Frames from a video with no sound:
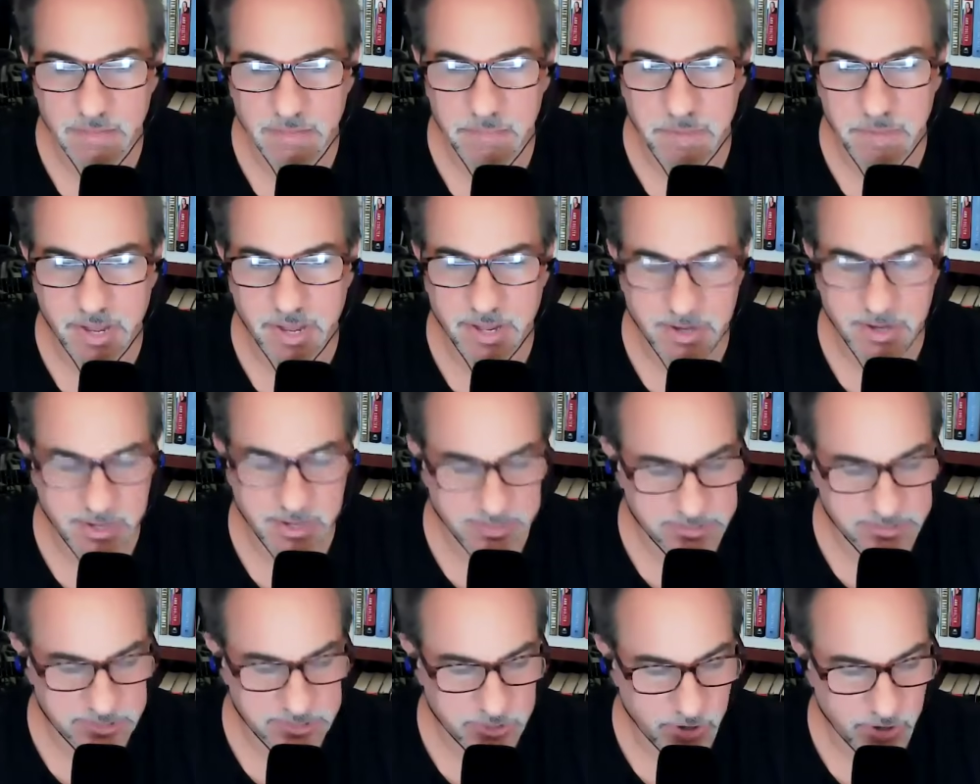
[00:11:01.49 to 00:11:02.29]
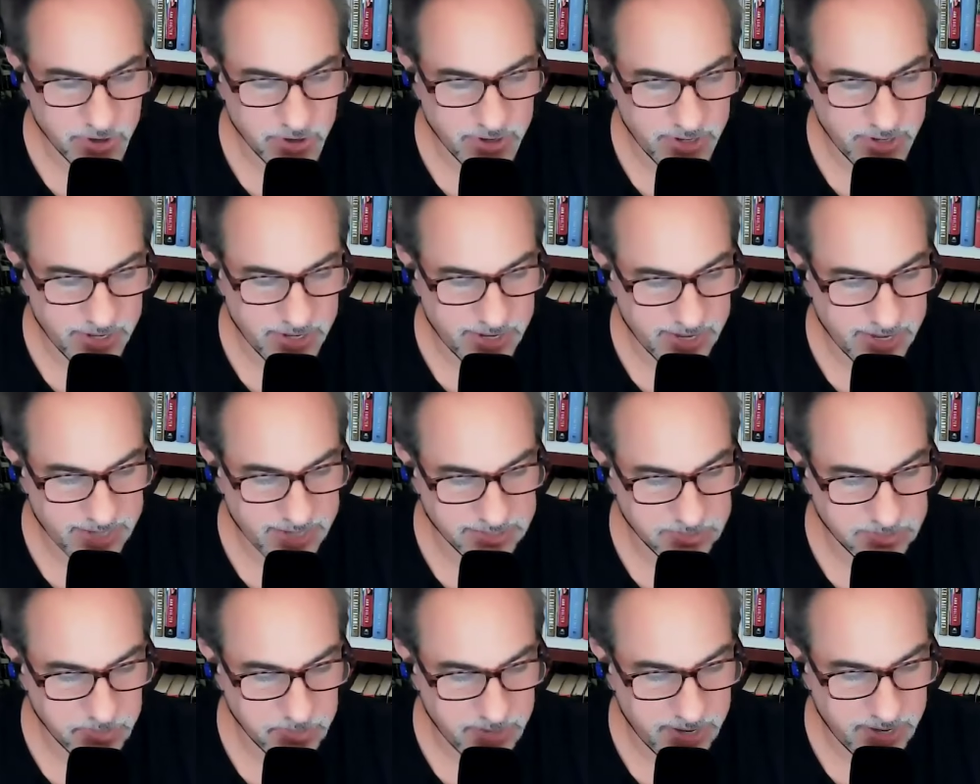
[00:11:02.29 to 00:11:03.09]
But it certainly
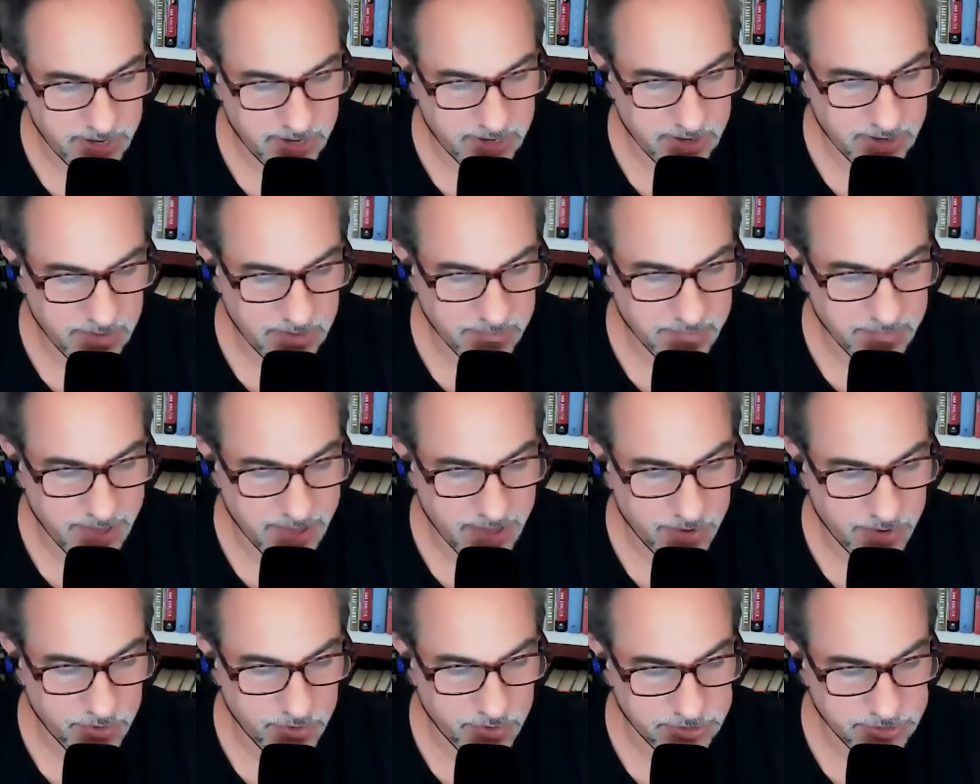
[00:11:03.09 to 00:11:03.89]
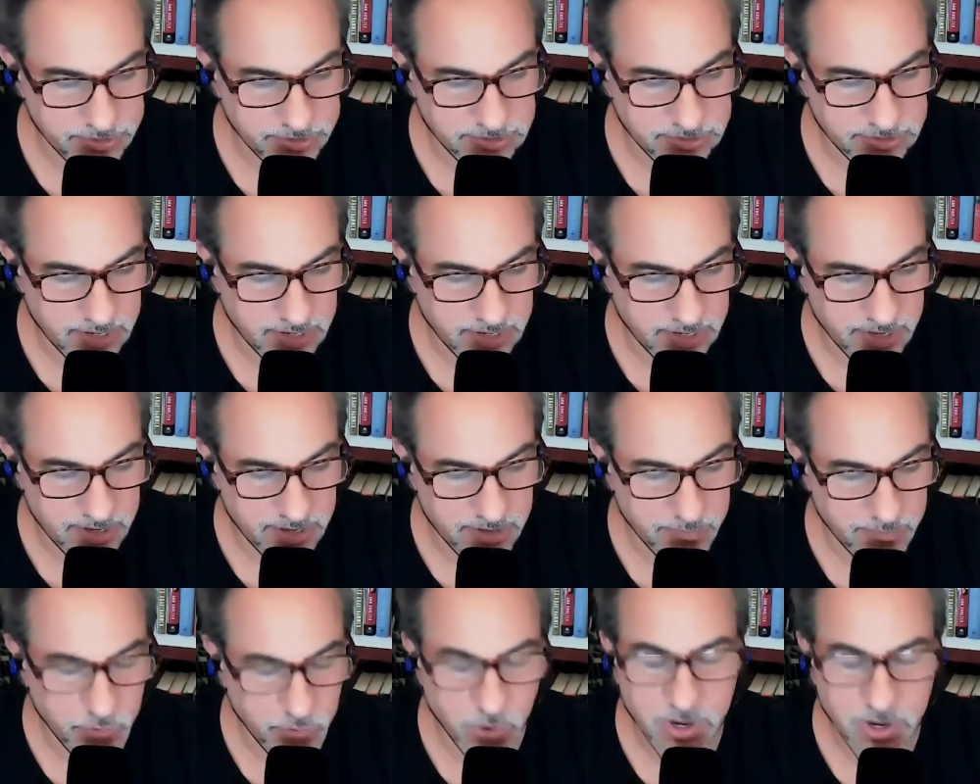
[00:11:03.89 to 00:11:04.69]
has made matters
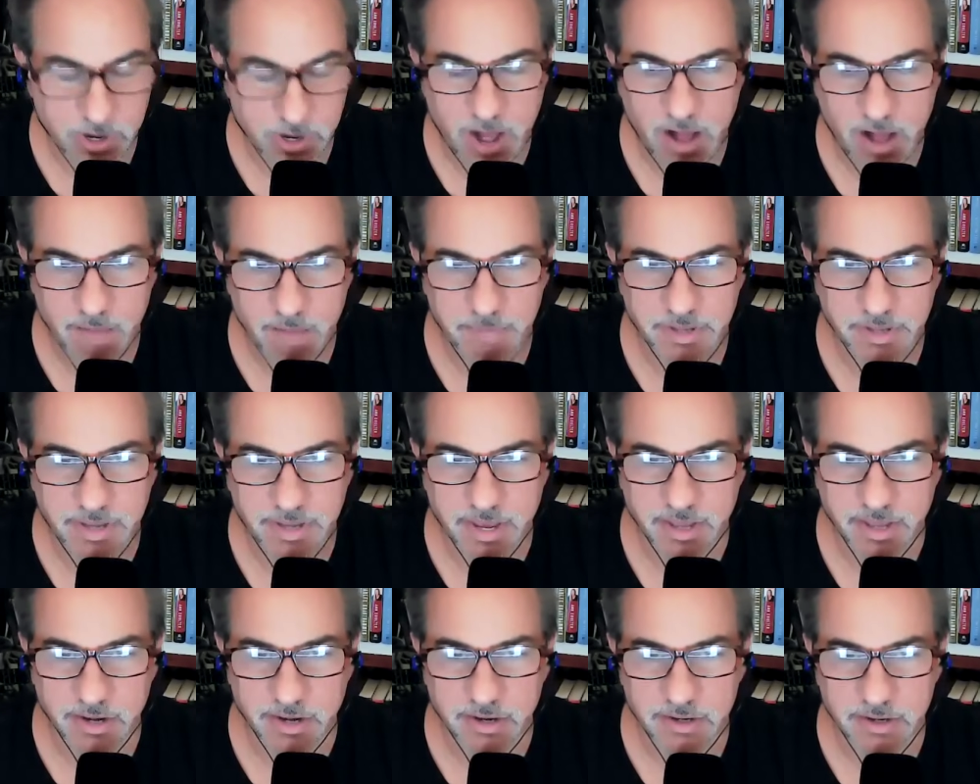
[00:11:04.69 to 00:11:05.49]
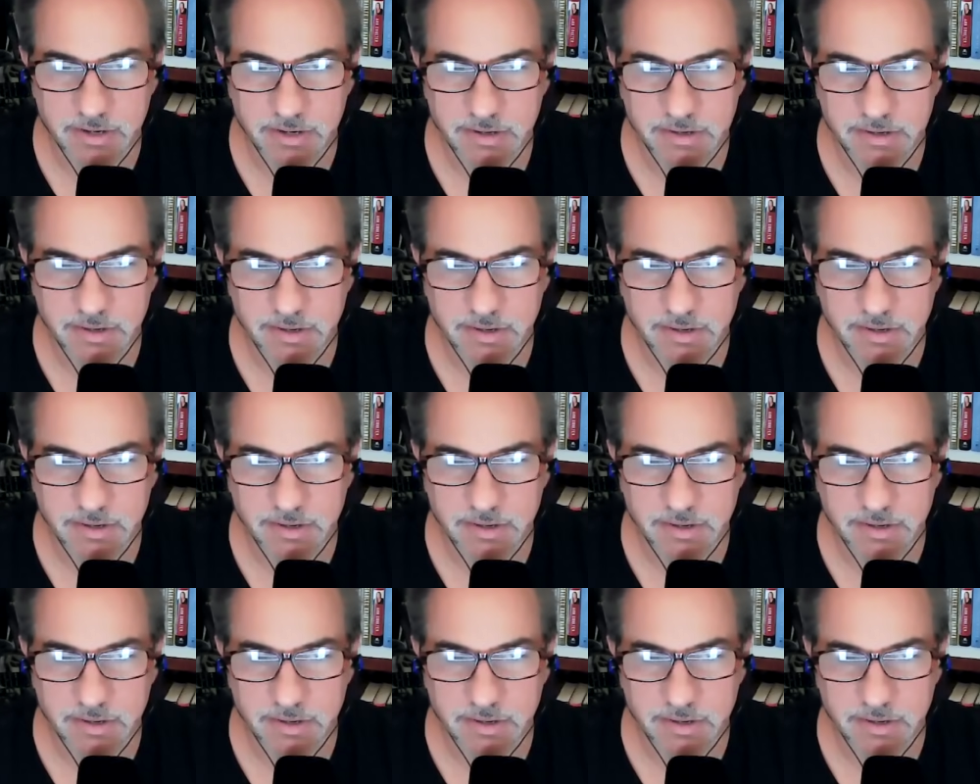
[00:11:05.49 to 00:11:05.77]
more complicated